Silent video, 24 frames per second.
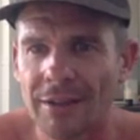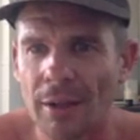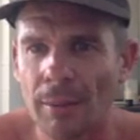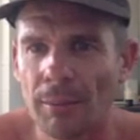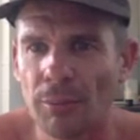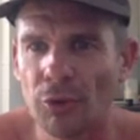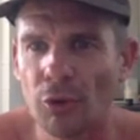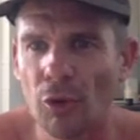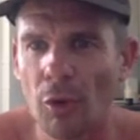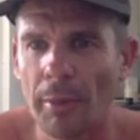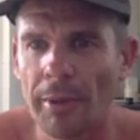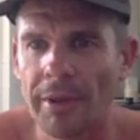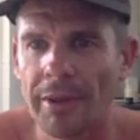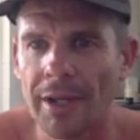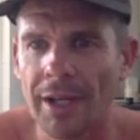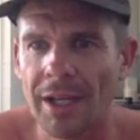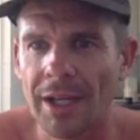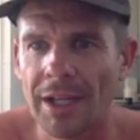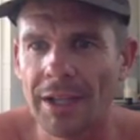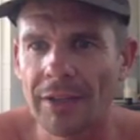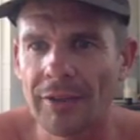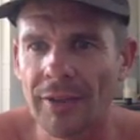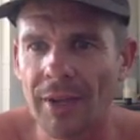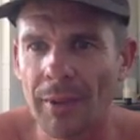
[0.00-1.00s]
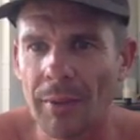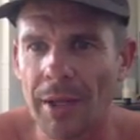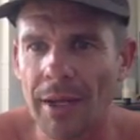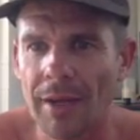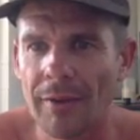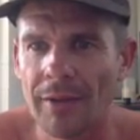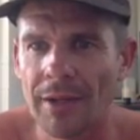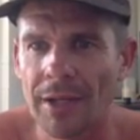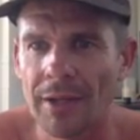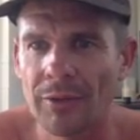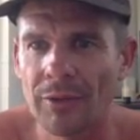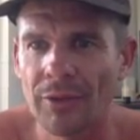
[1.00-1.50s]
absorbing the heat. Now,
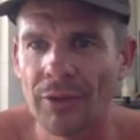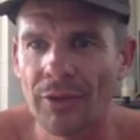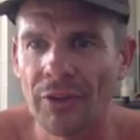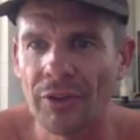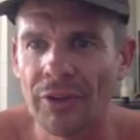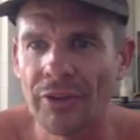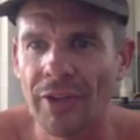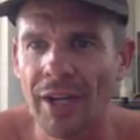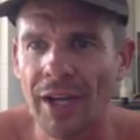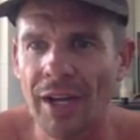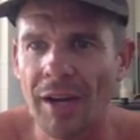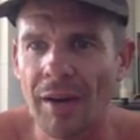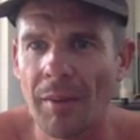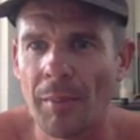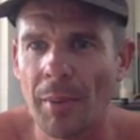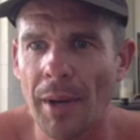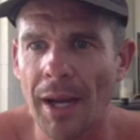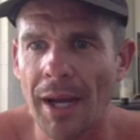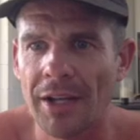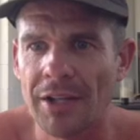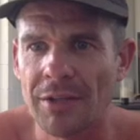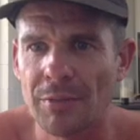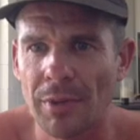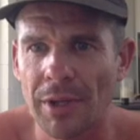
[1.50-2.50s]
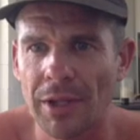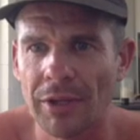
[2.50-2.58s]
here's the second batch,